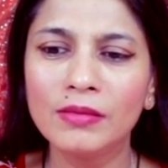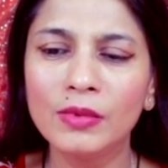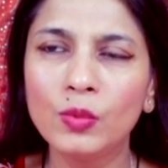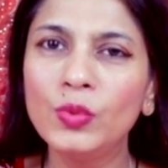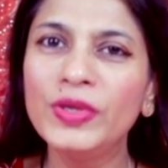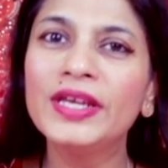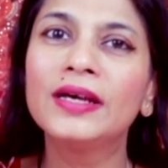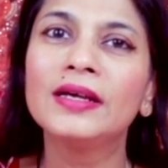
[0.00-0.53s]

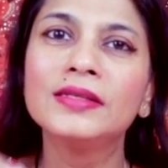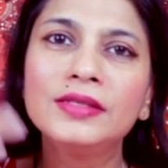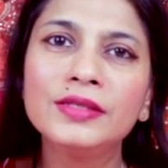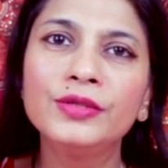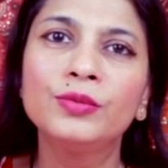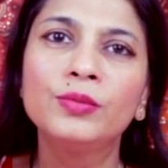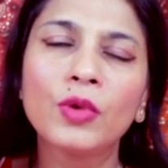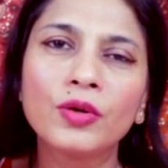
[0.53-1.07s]
we
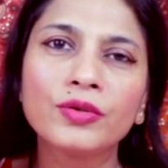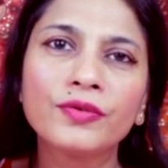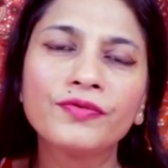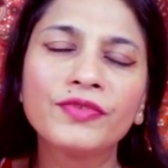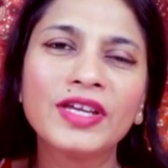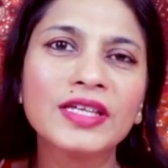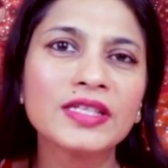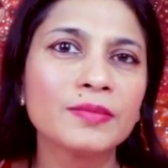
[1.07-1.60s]
assume a lot of
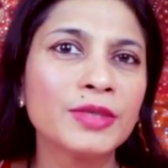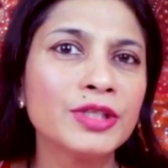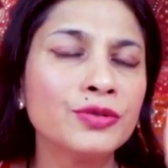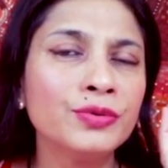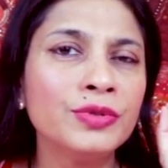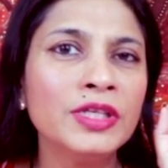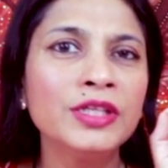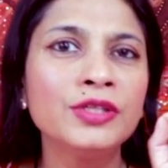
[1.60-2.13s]
things, but you
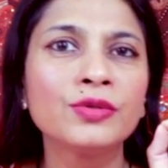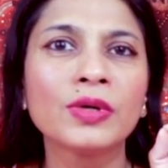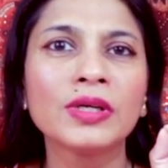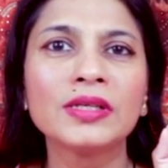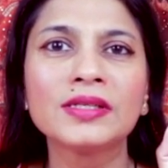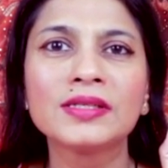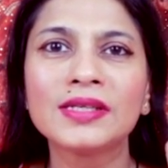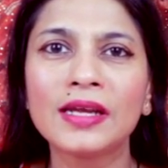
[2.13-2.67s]
need to
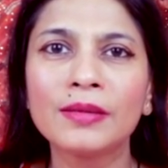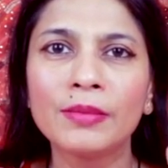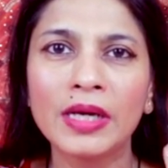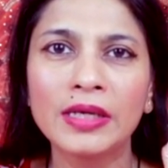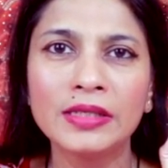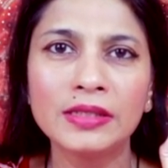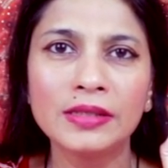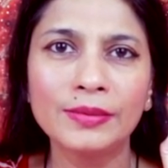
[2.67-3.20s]
understand,
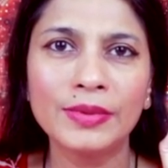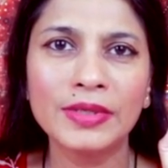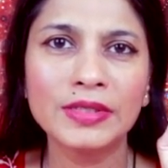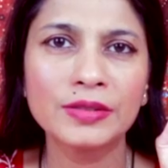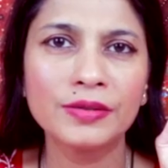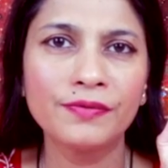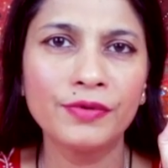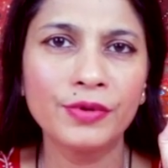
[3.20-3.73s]
my dear
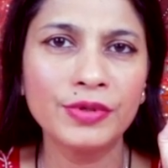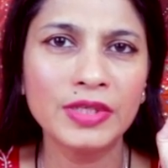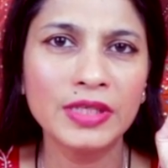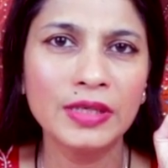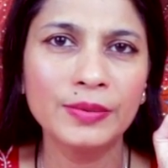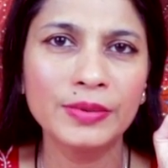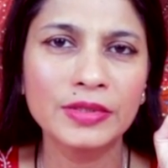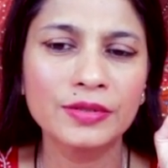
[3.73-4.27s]
ones, if you're
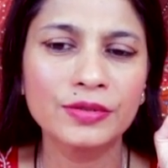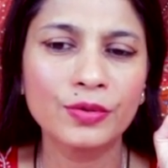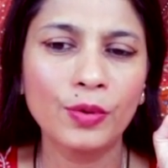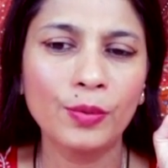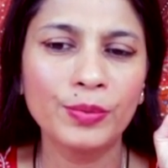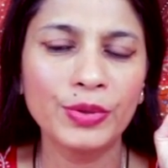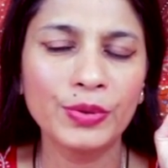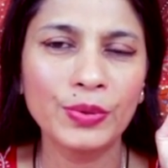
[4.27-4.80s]
dealing with a
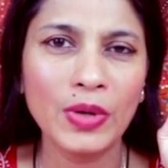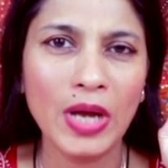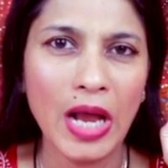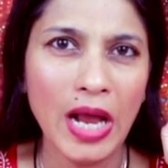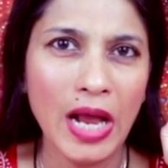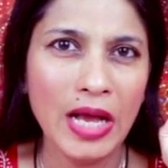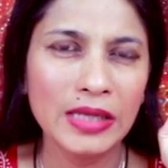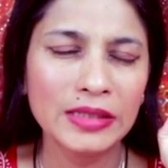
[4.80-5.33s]
Scorpio,
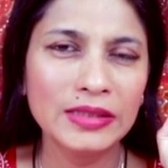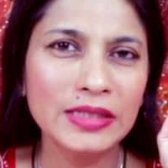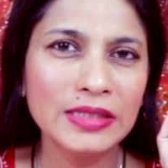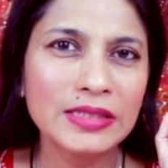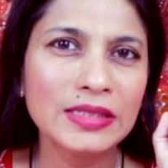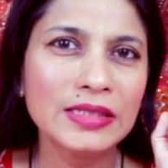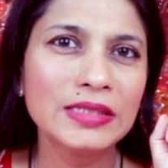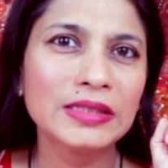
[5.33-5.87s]

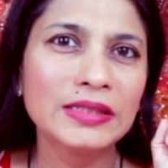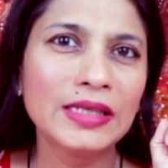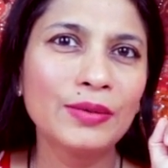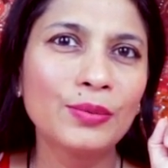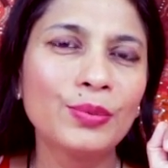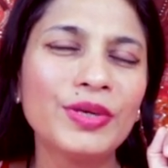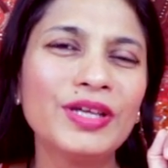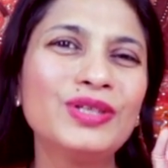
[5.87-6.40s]
this is their
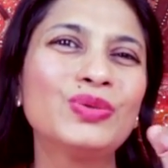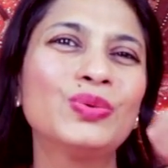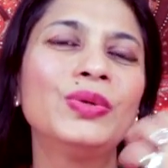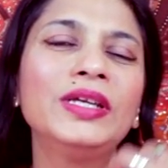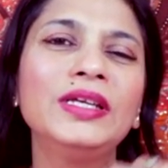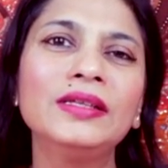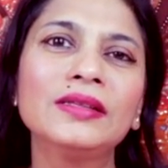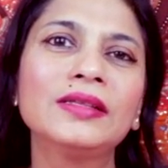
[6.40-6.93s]
way to
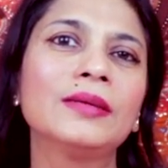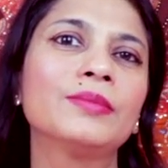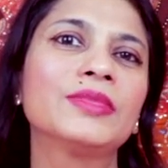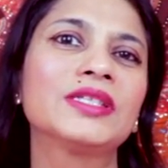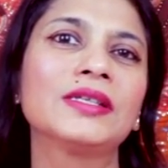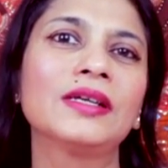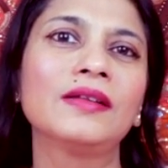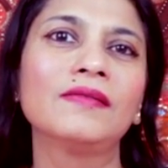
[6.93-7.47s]
heal
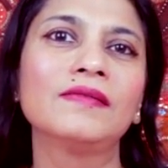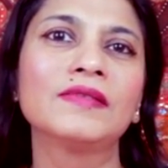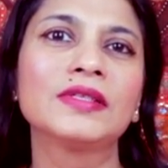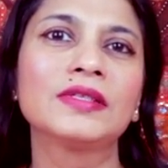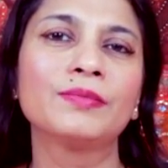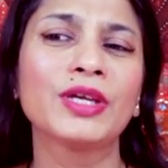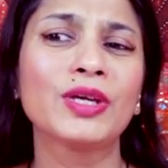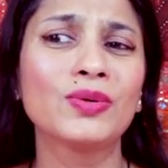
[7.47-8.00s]

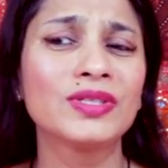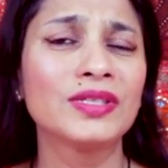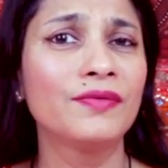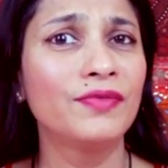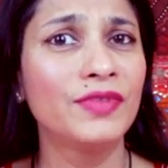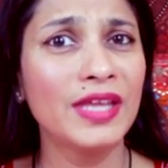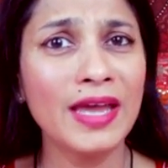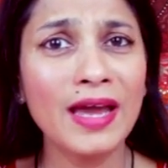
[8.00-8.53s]
themselves. Because
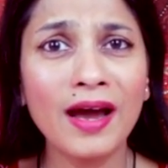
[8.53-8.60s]
if they